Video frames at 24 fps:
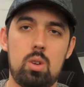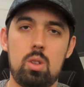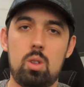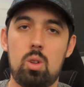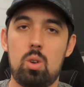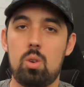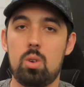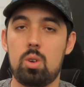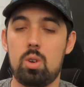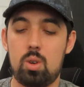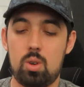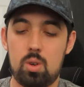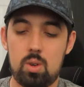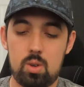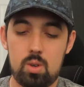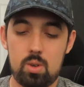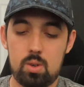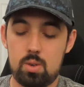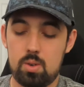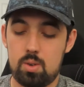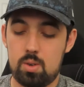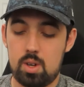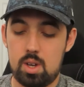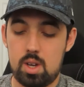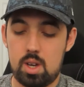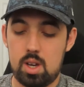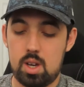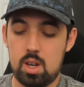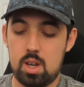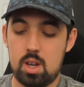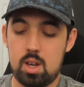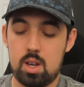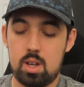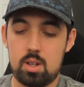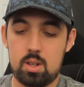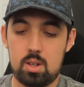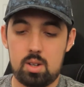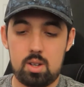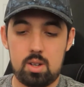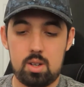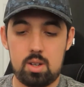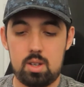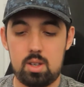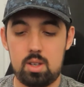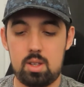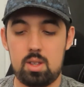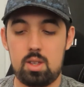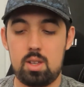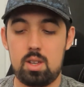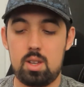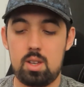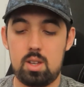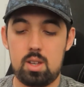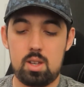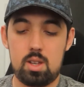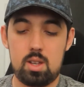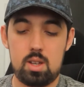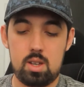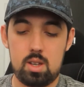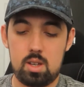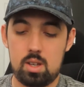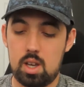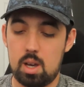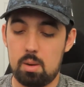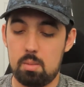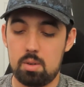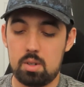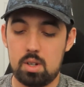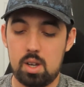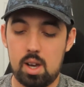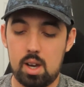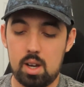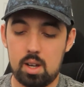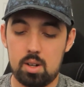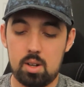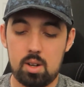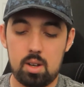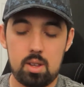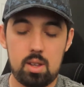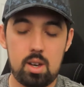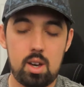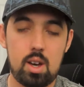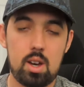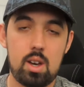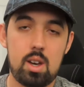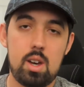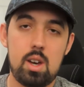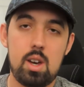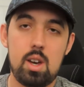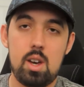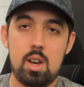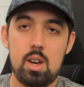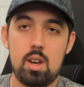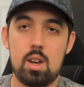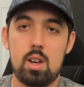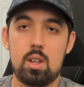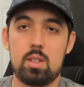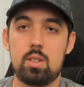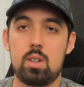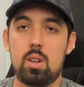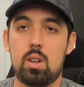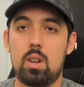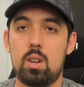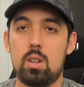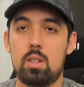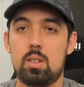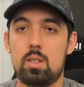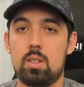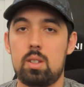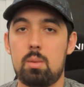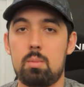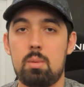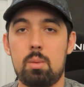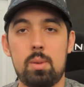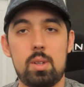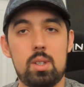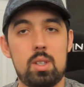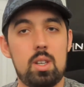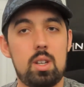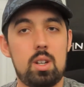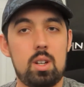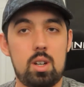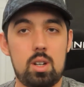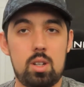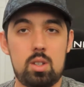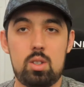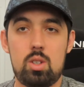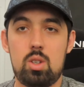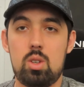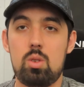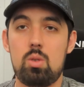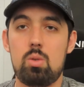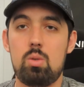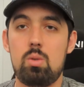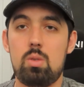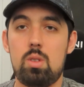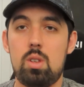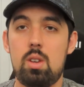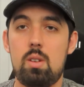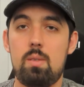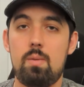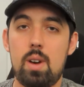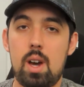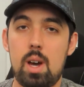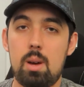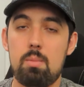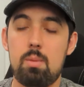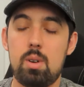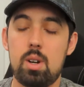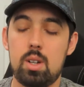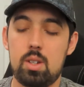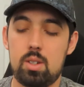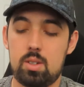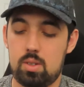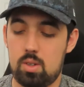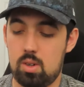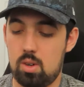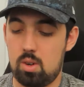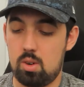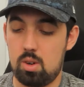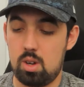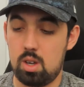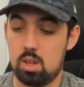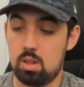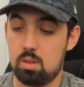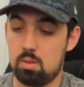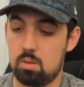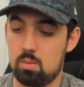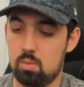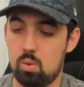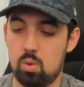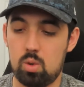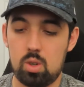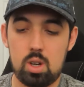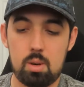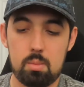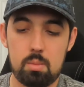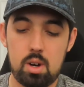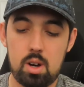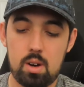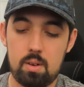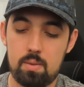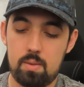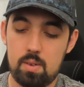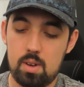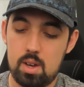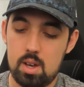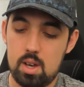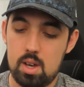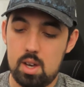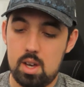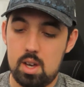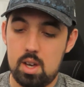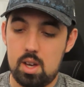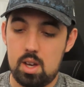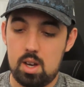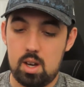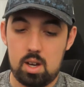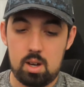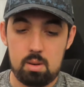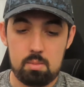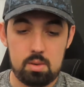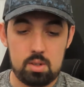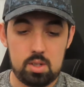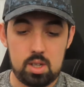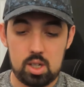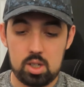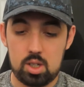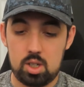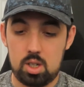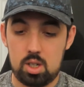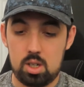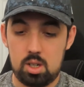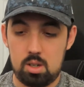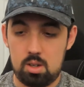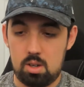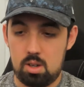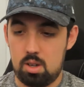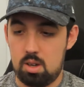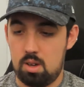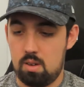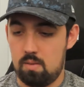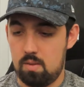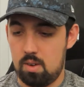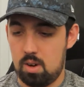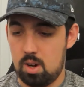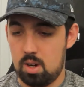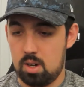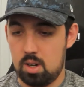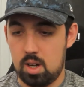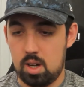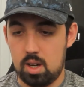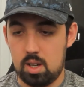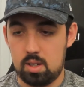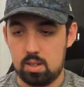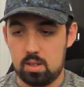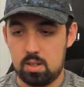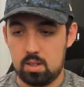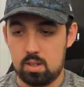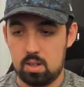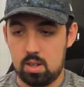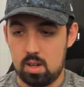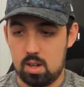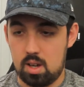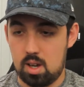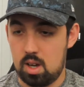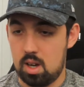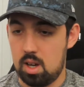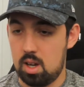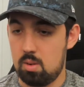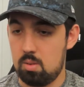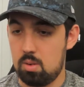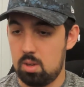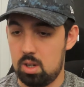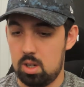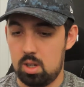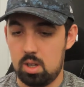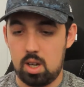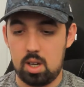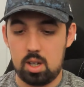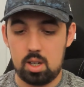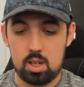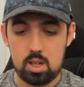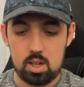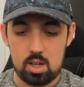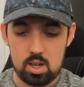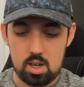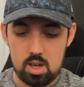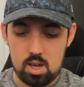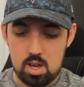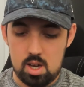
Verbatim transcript: logo and the gamer tag and all that, that's all supplemented onto the fabric so it won't come off. Um, it's actually very nice. I really like it.